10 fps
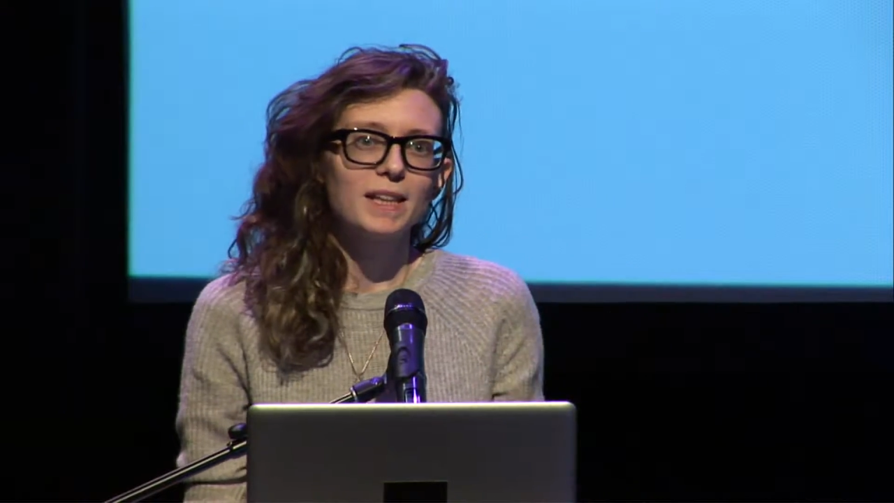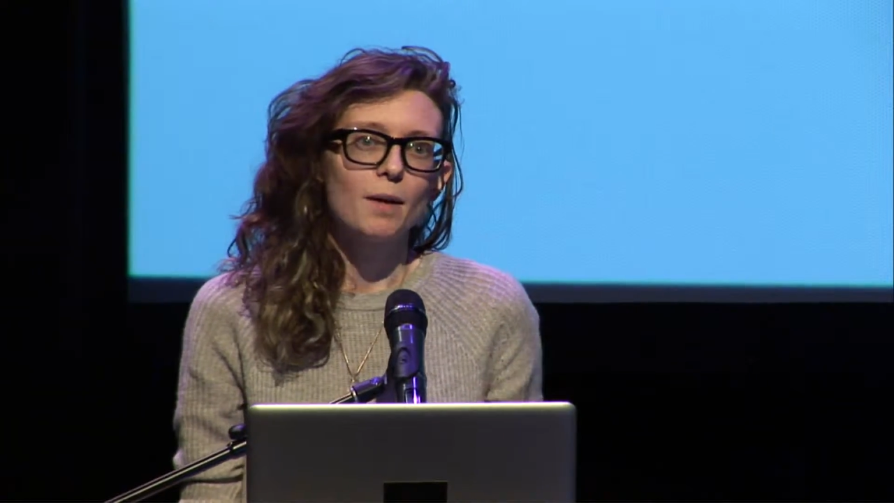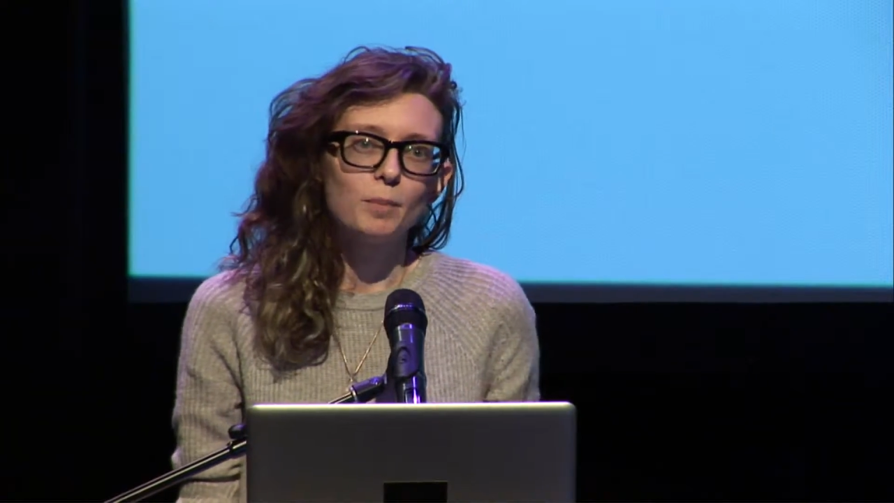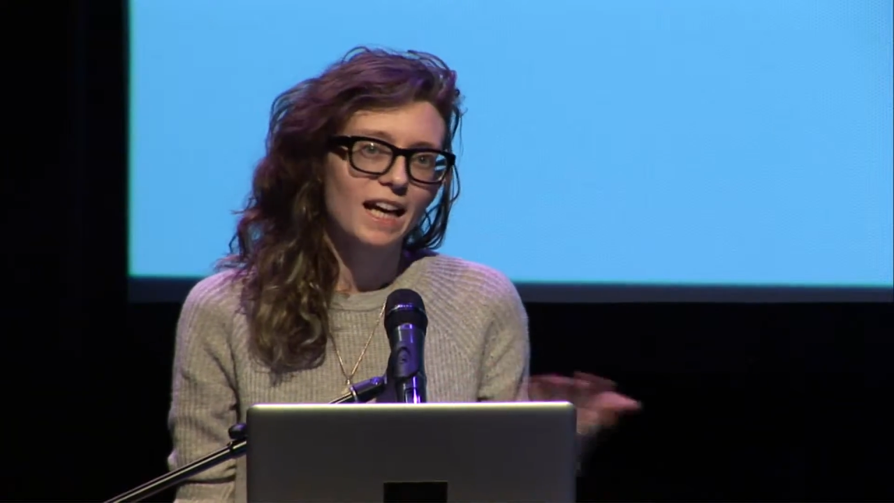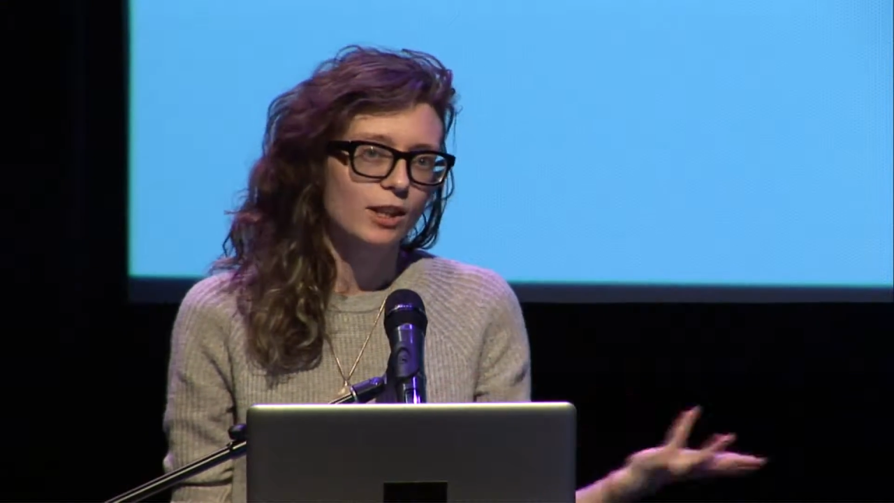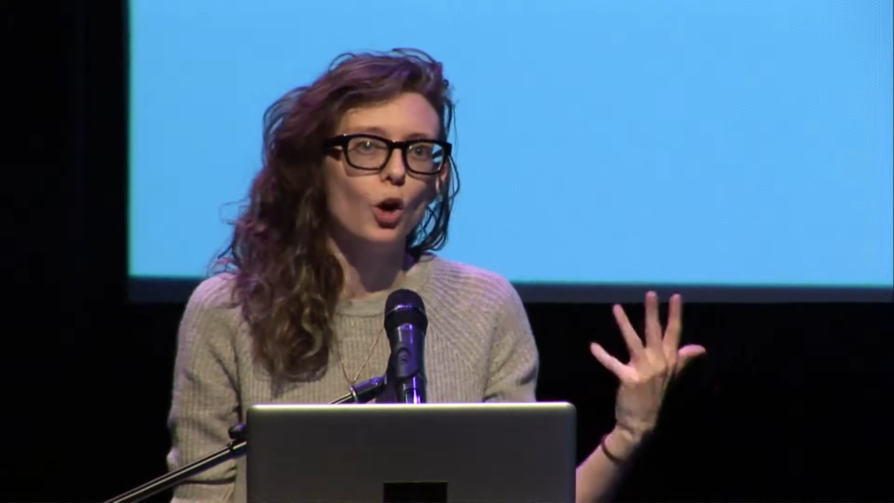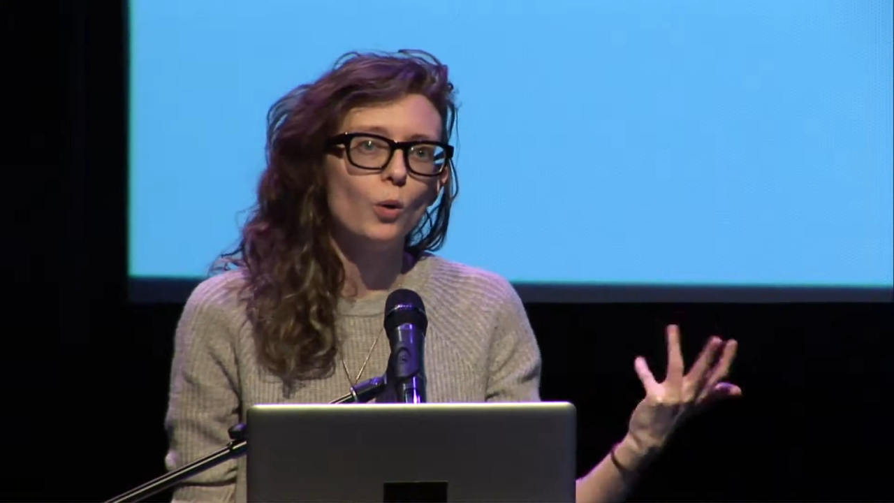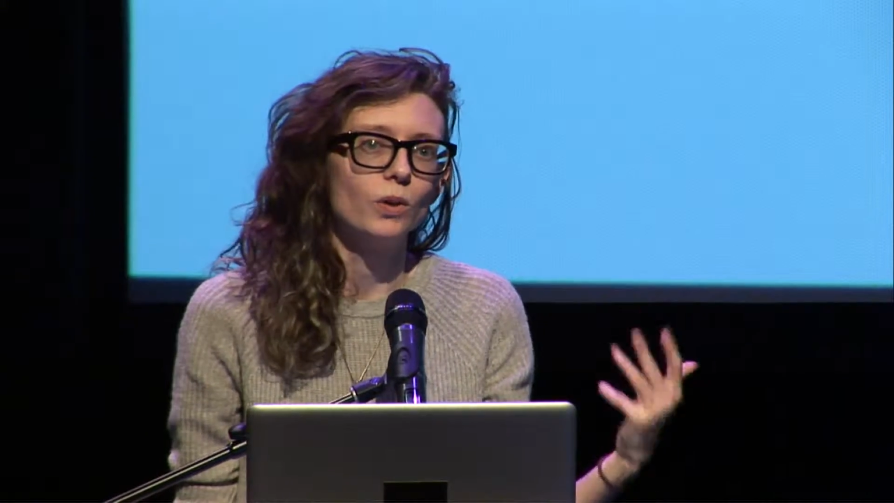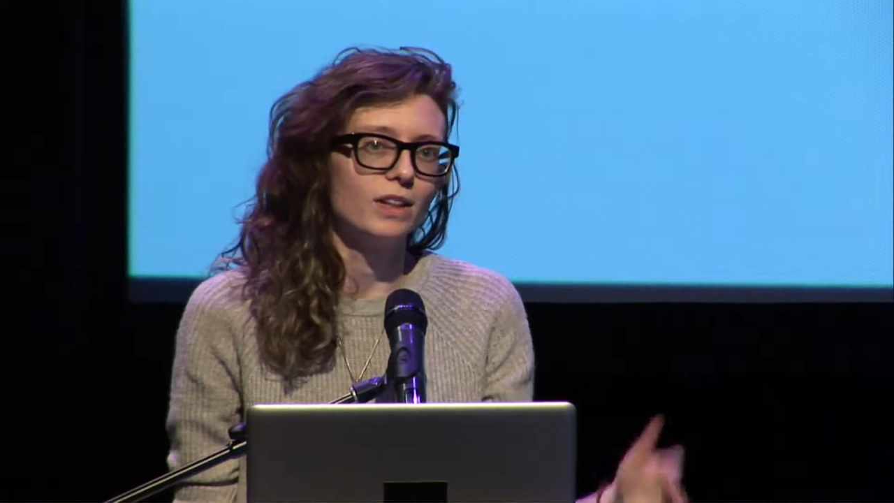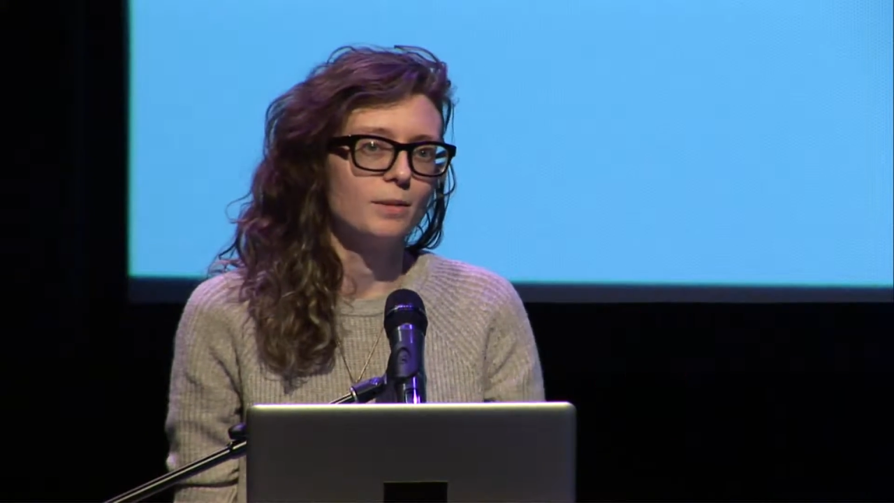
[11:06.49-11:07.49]
that black
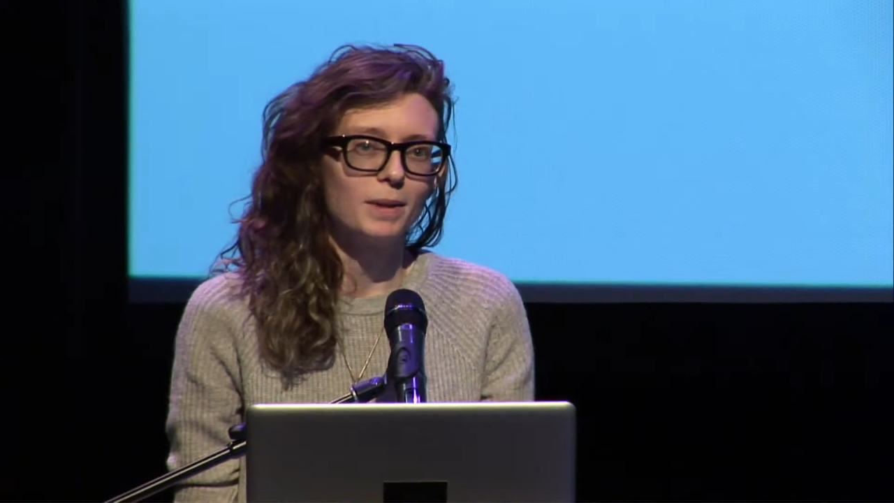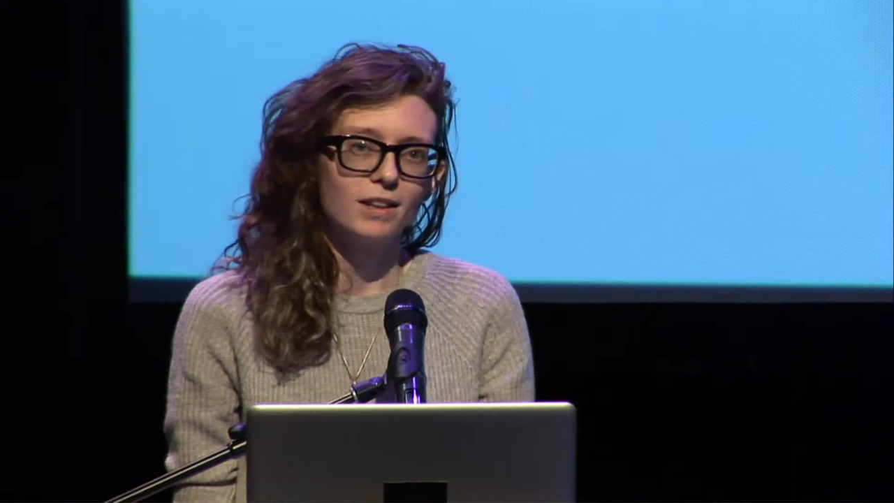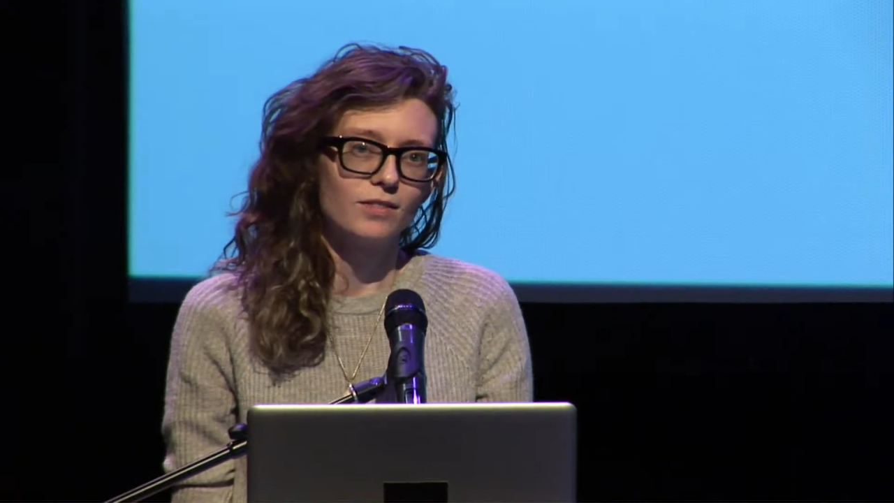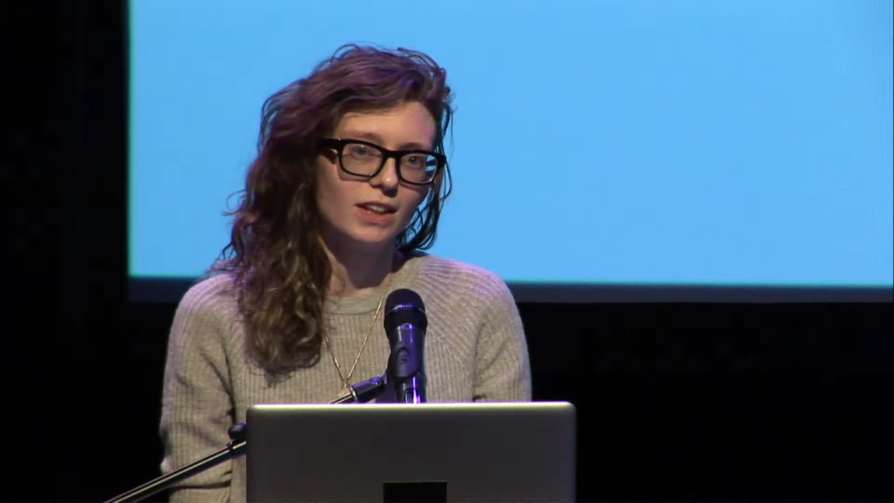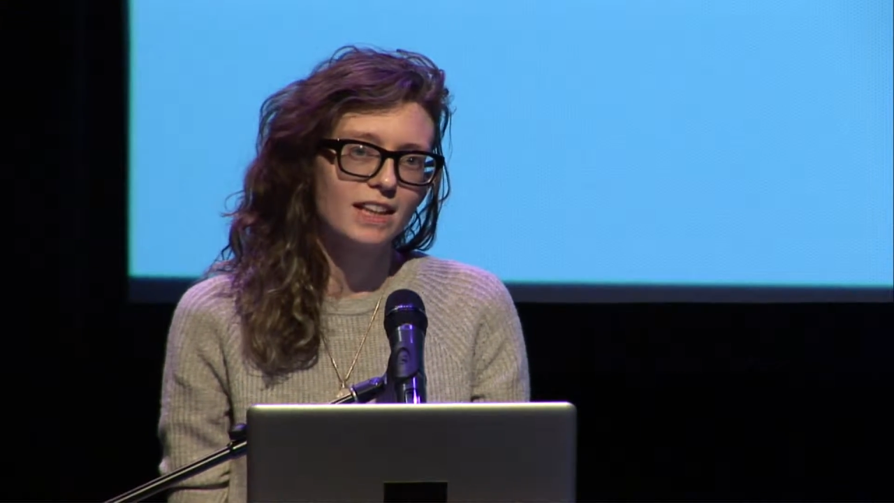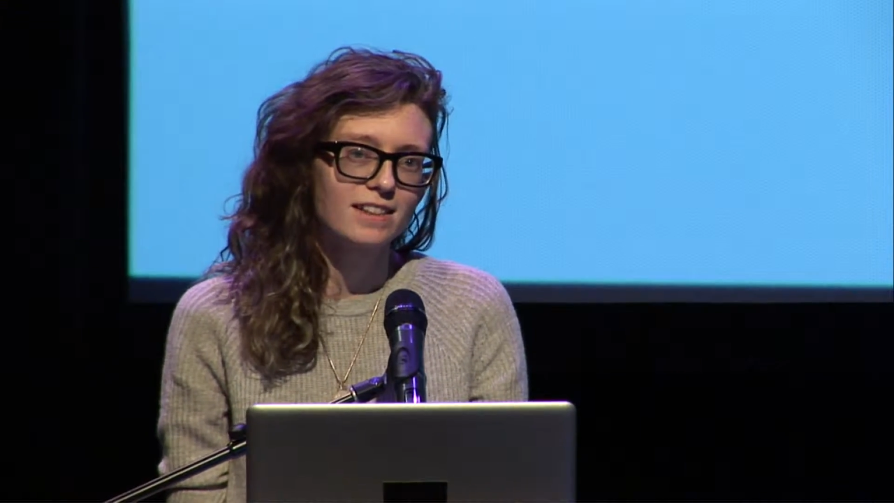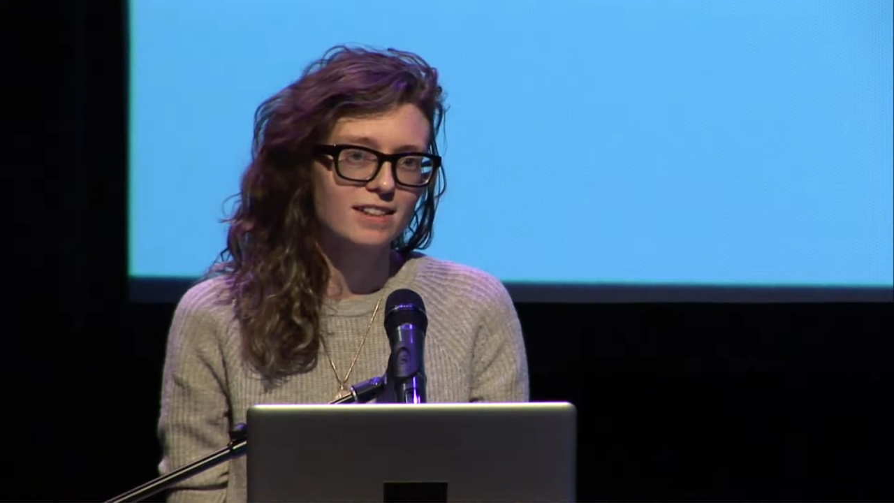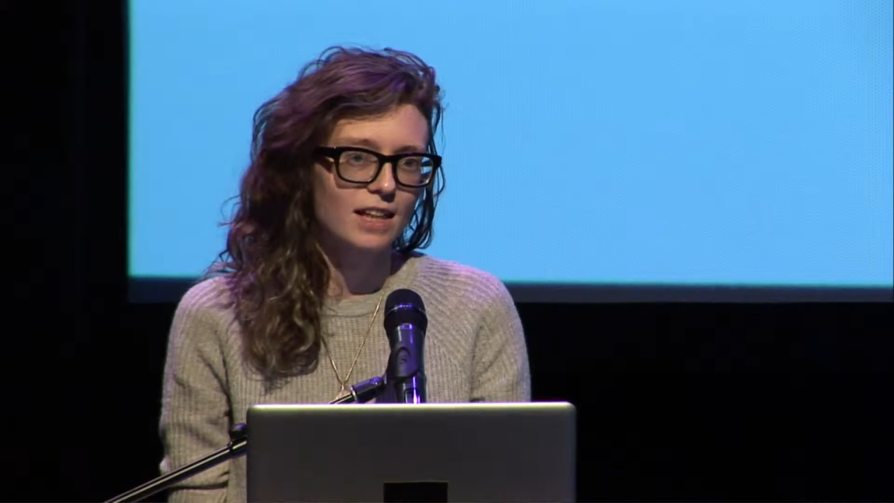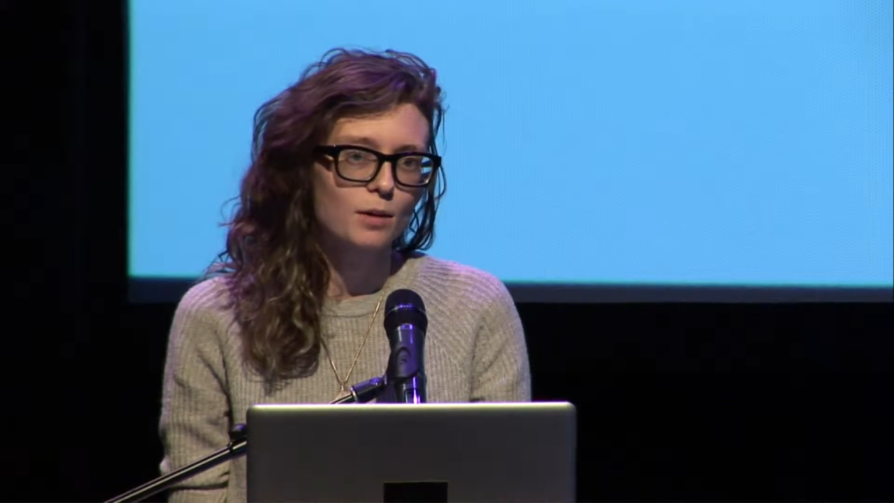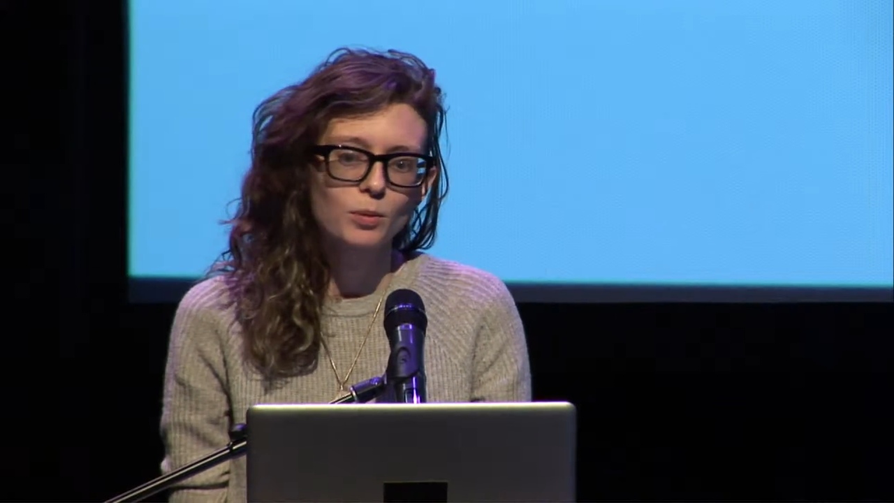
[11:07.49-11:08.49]
hole in the middle of the
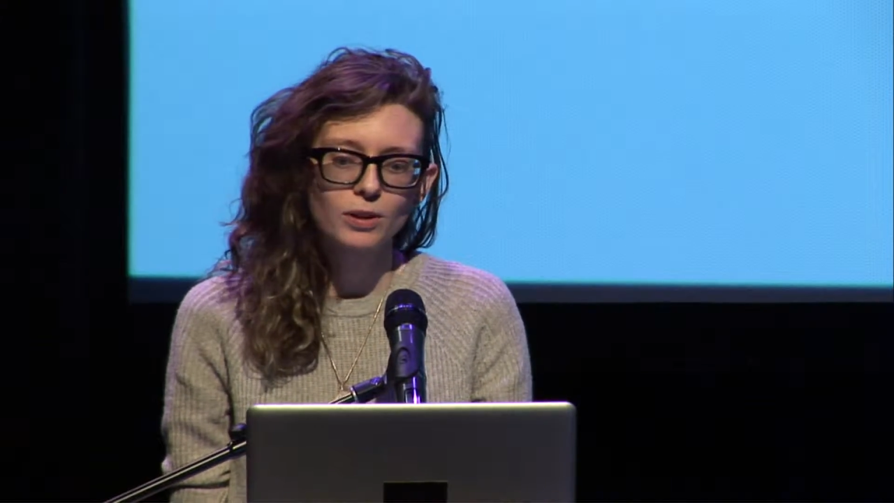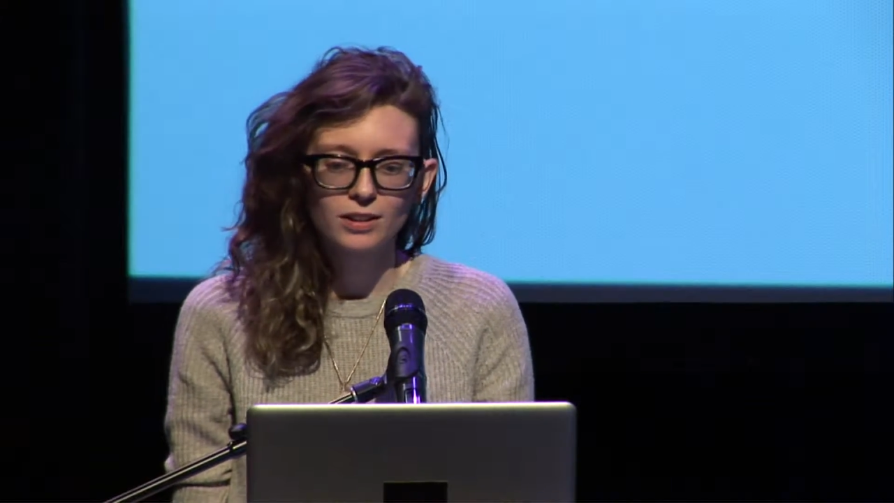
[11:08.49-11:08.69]
landscape.